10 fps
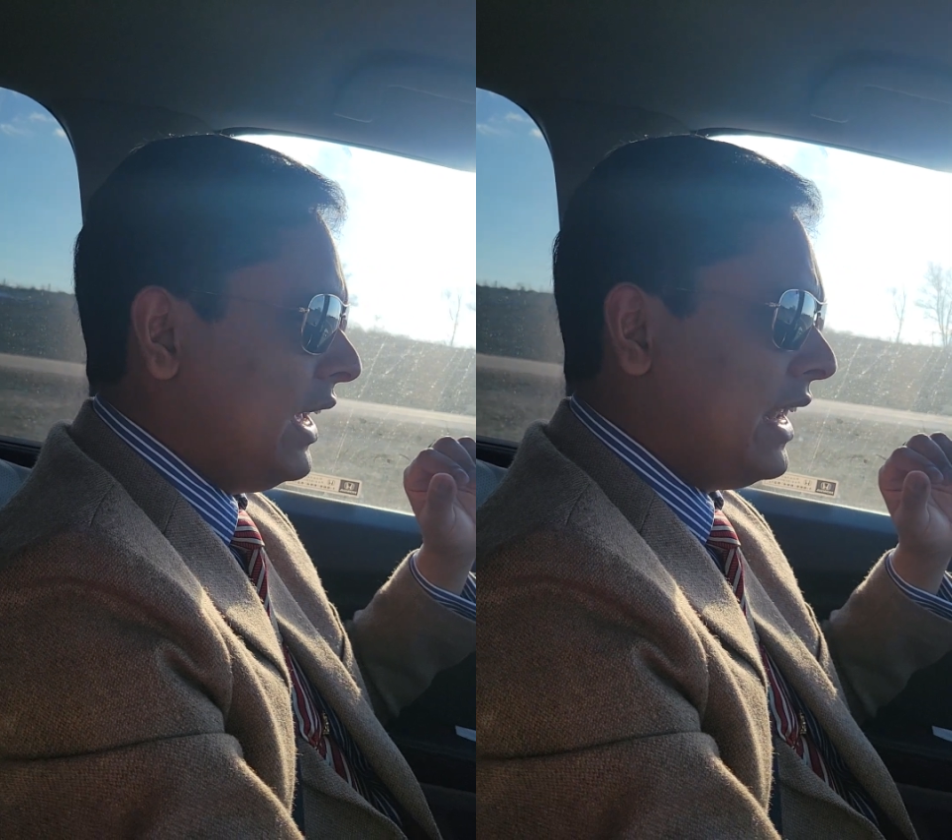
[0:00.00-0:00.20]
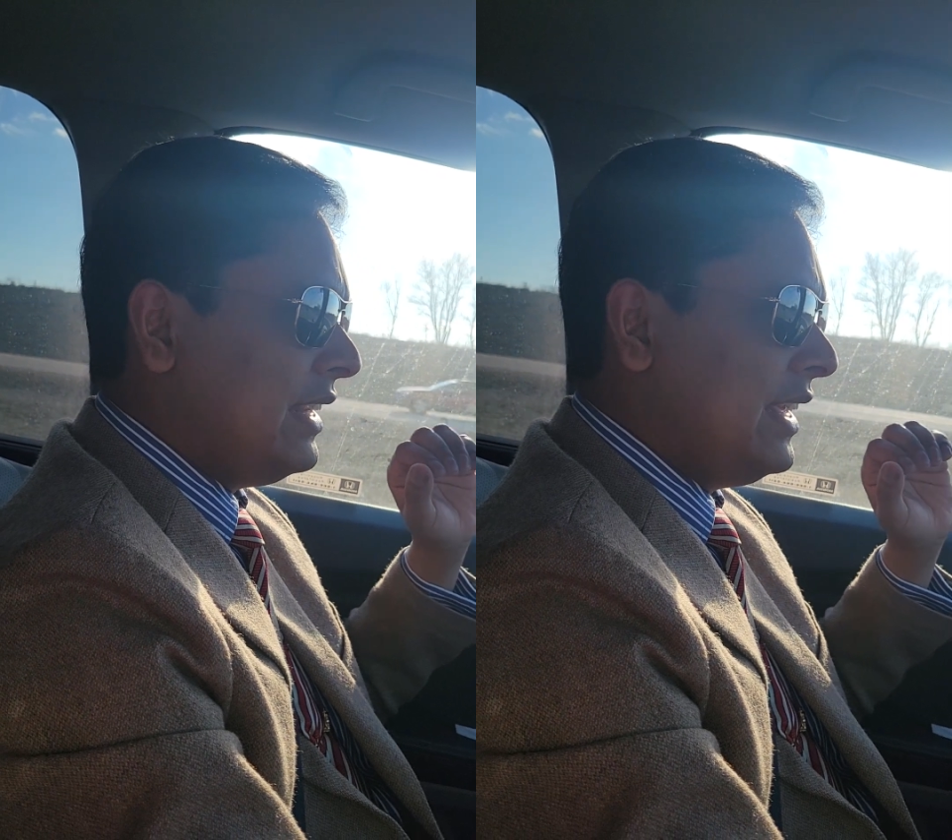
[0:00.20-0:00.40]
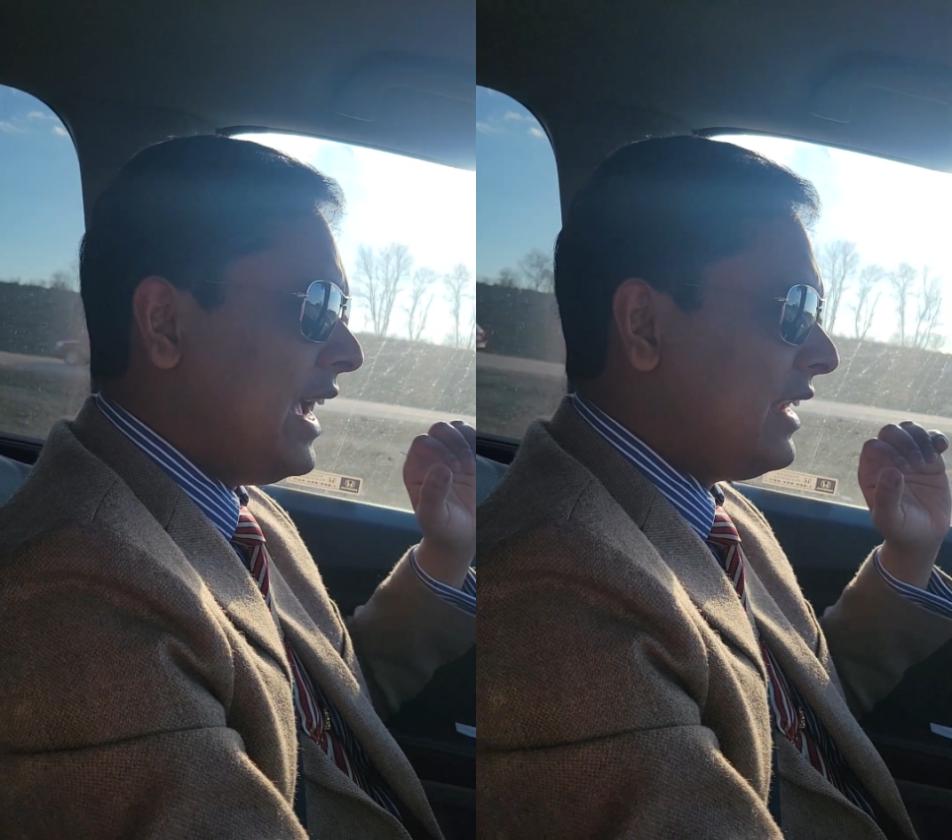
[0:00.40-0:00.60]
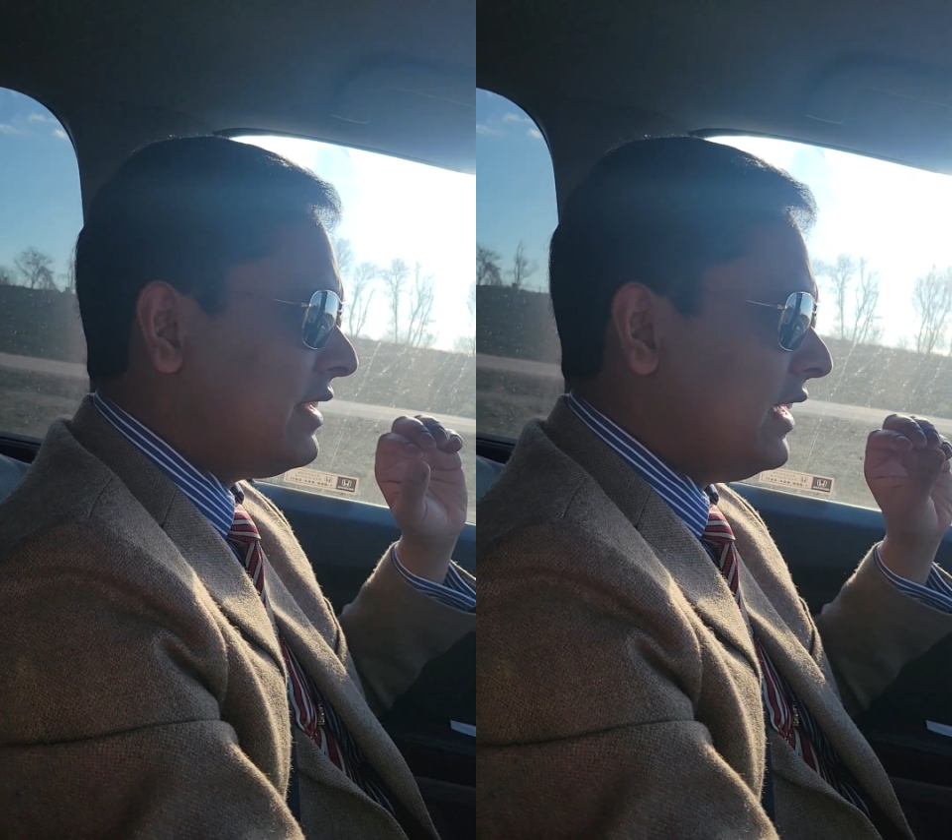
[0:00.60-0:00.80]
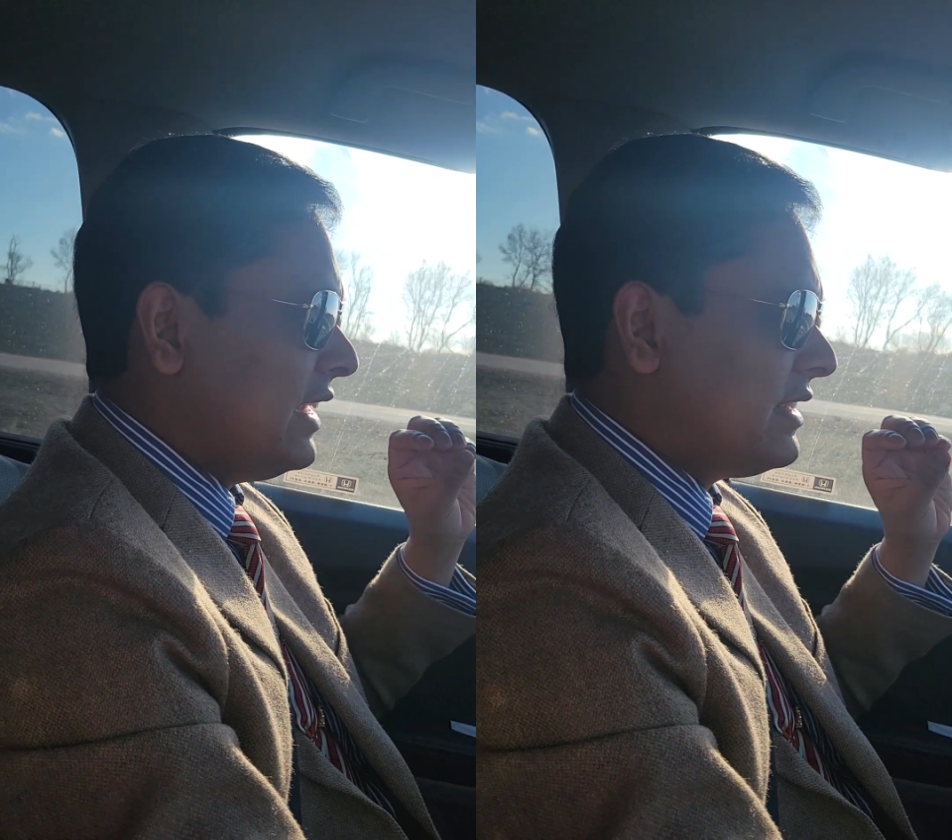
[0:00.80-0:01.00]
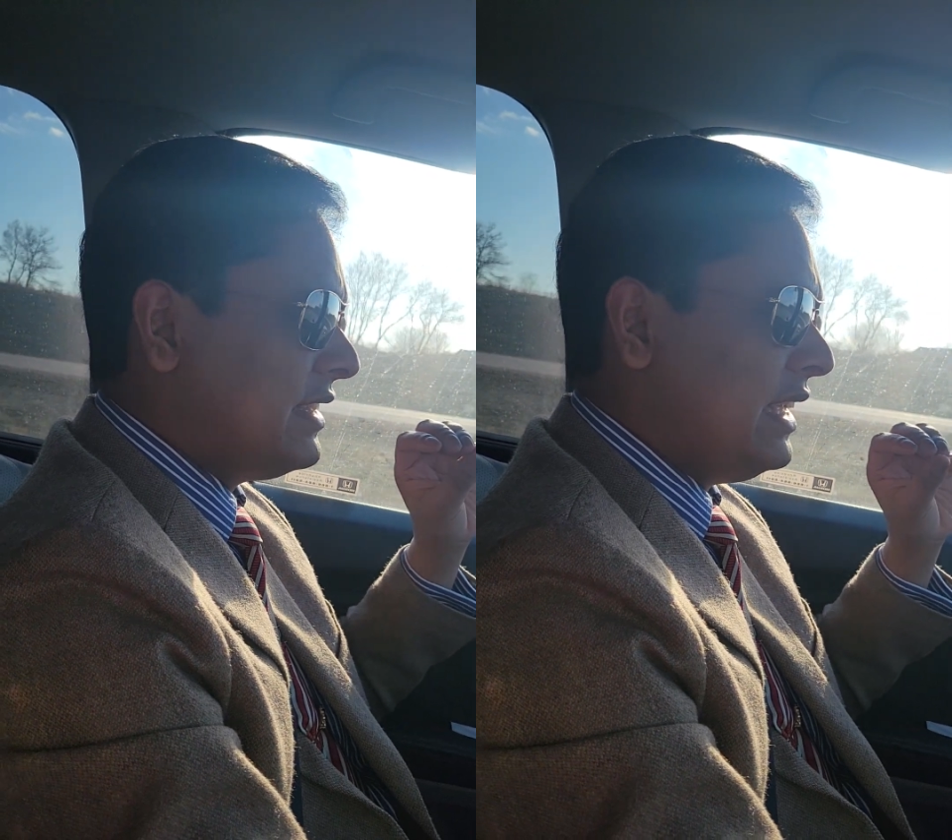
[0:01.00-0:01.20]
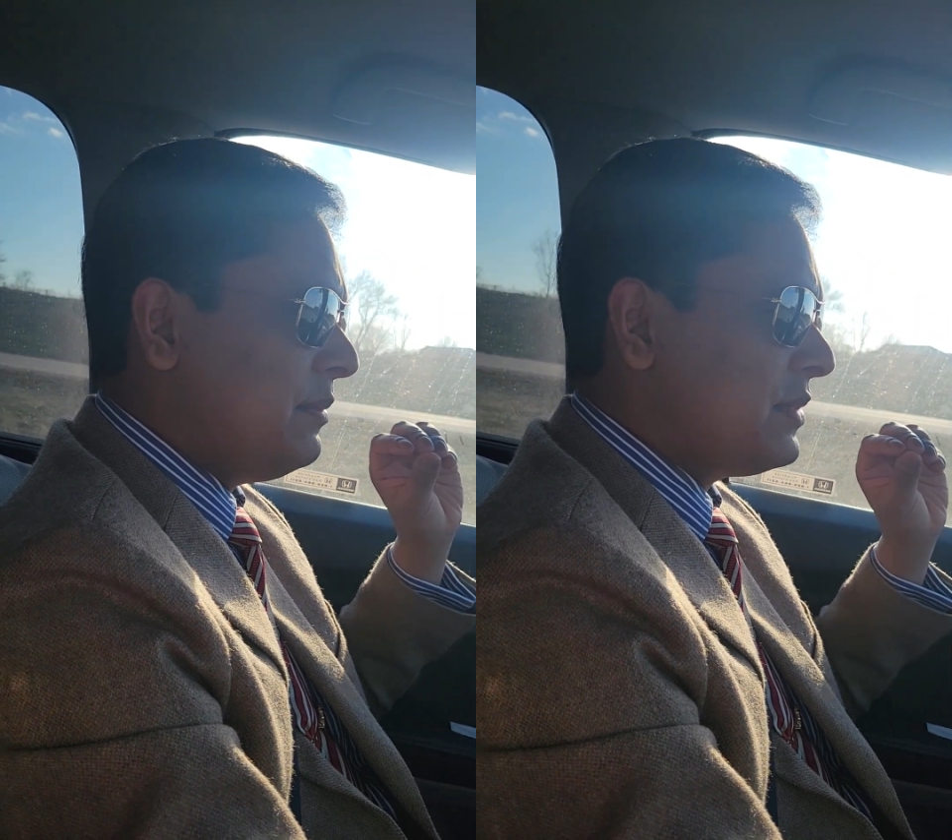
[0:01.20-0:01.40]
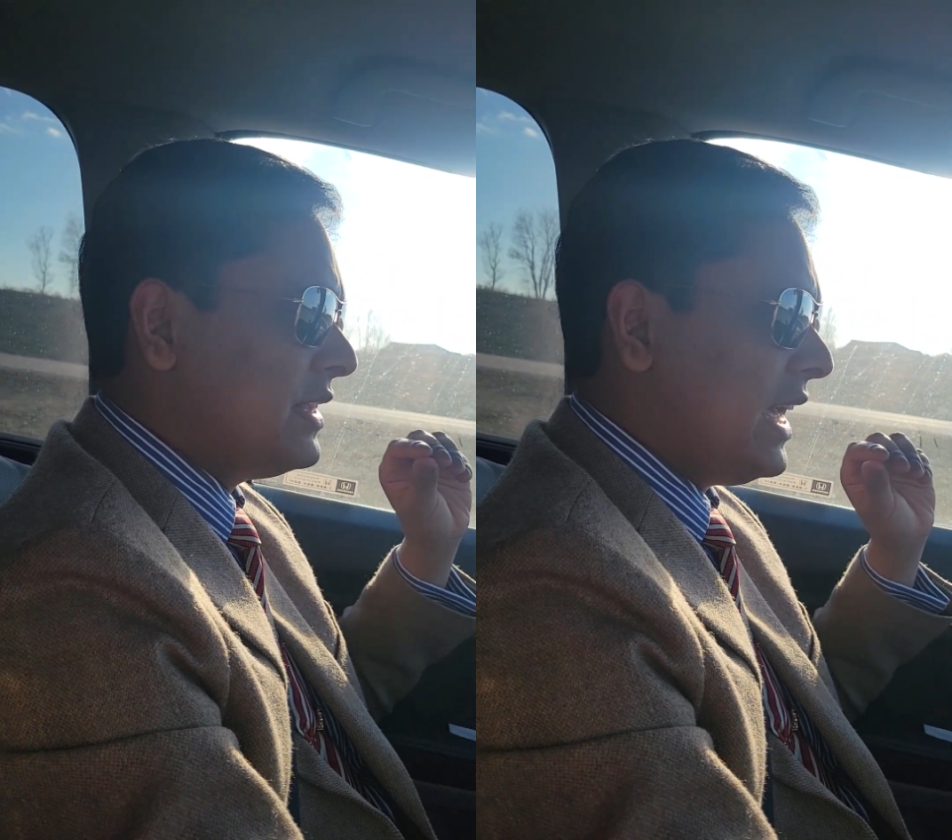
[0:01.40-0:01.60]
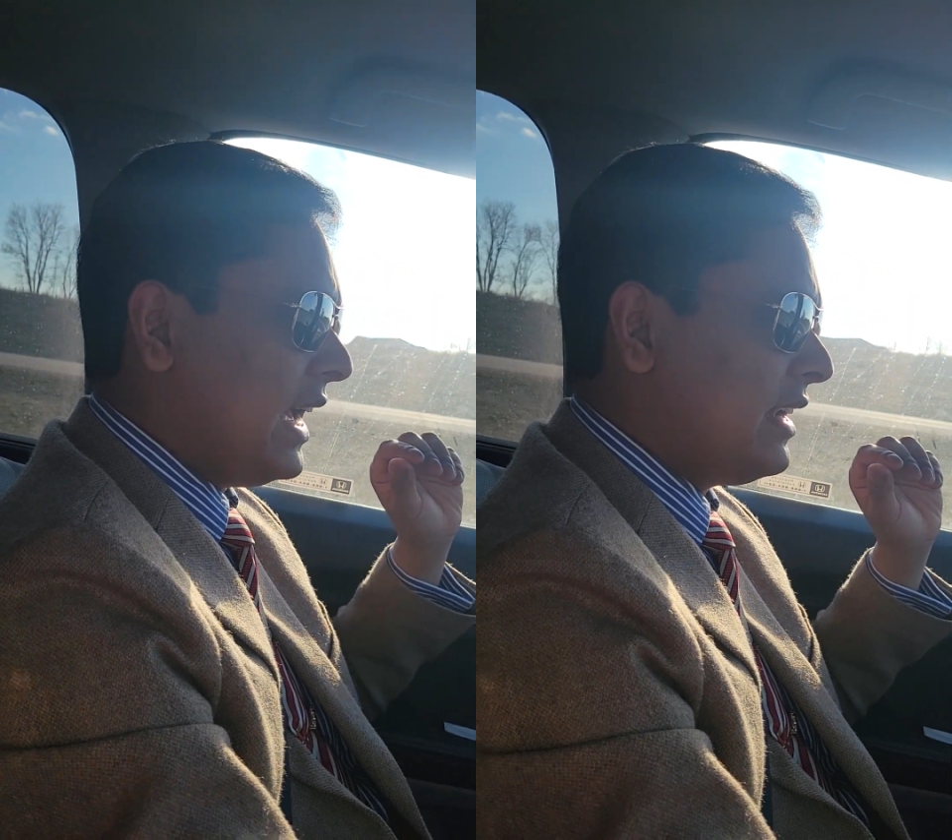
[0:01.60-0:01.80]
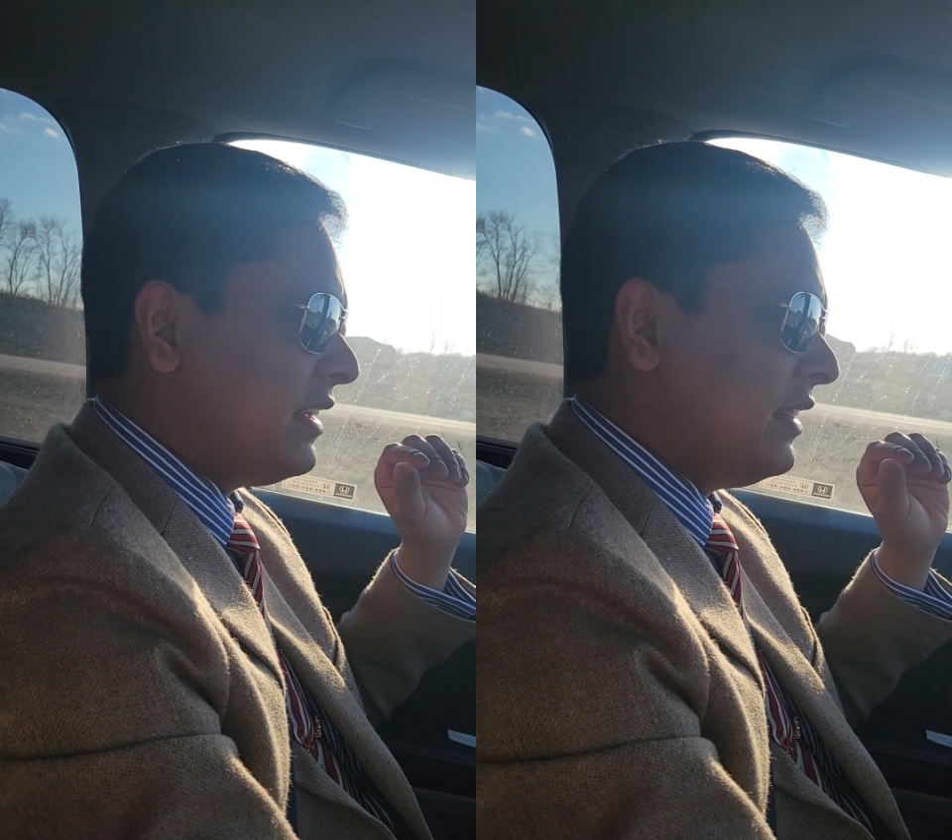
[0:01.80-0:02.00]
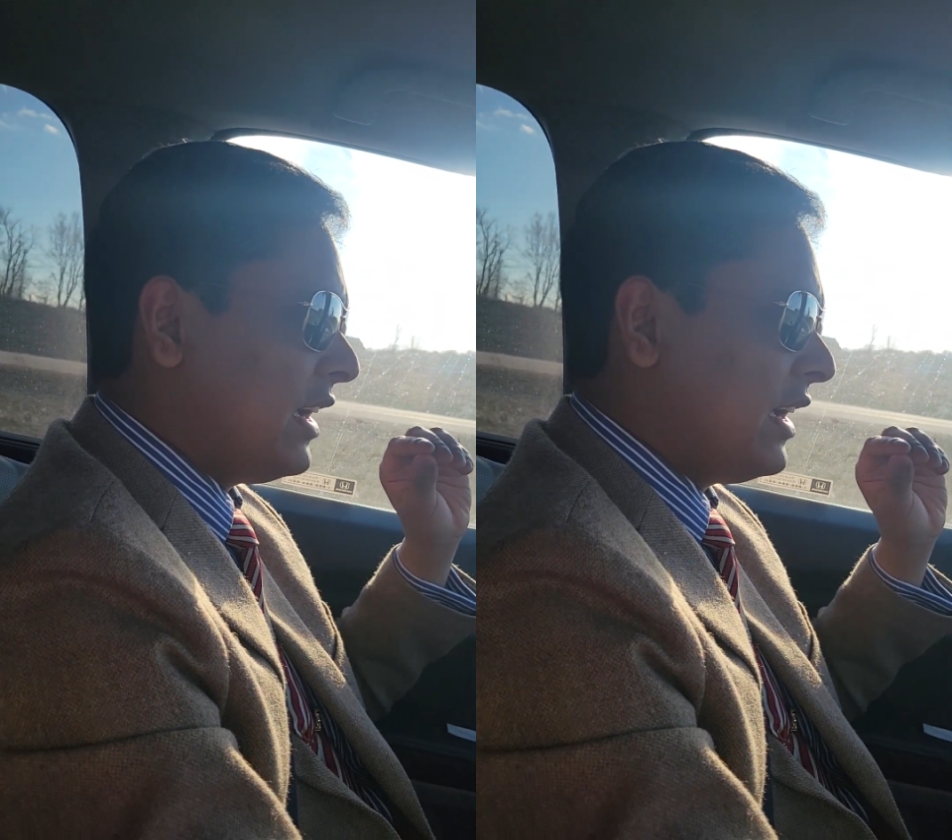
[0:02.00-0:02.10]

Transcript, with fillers: and yet it seems that